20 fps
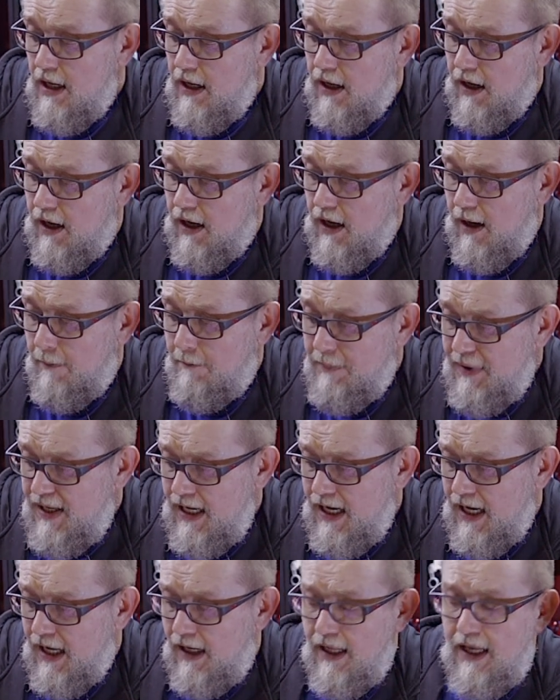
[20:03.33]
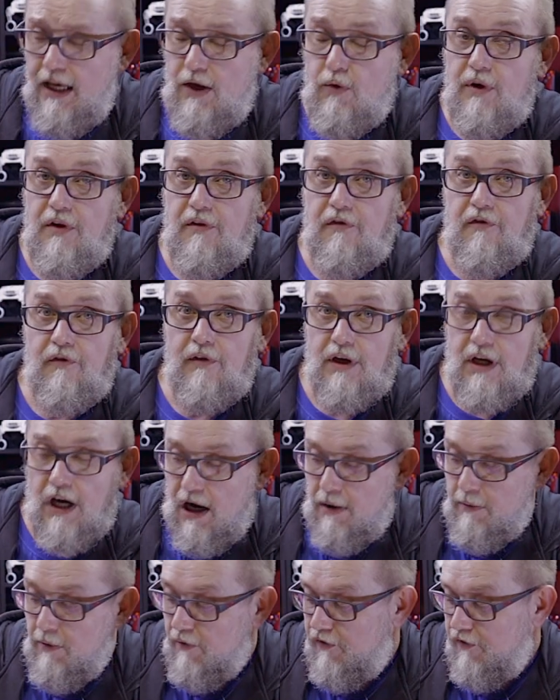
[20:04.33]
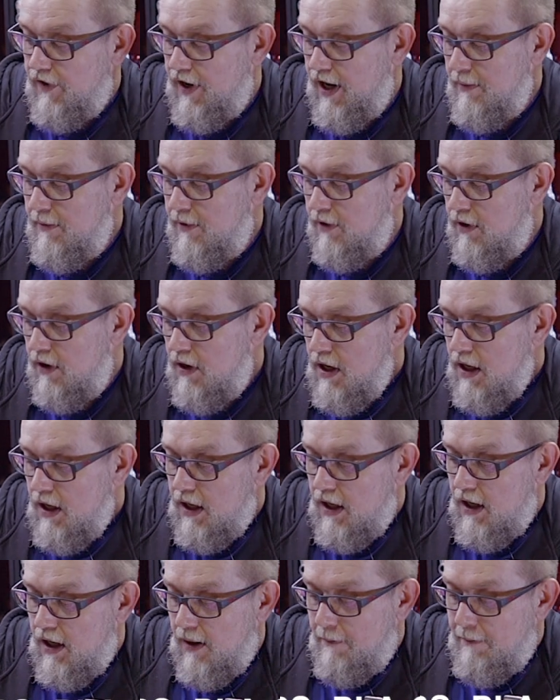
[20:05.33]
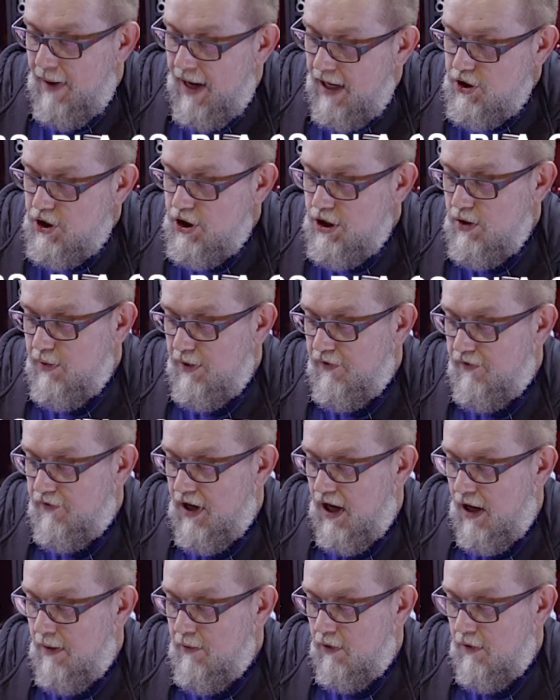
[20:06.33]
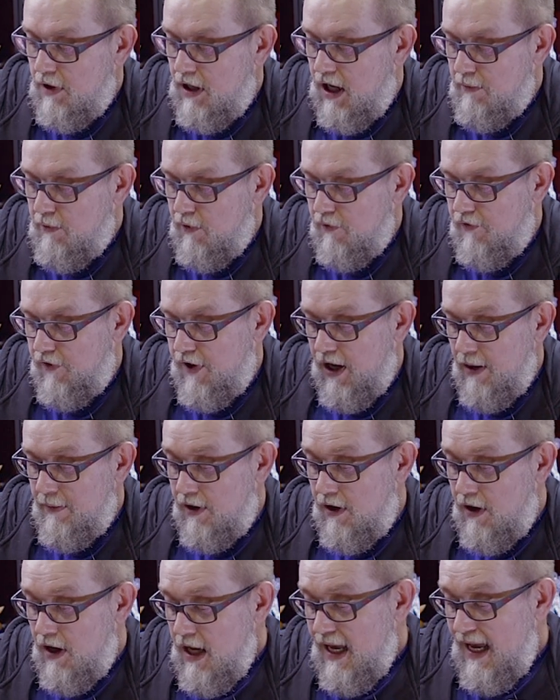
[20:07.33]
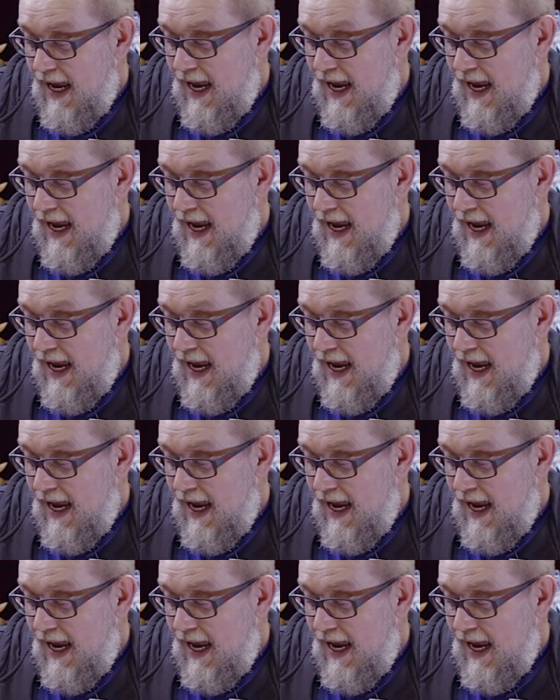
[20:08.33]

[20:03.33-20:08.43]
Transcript: PLA with carbon fiber, PETG with carbon fiber,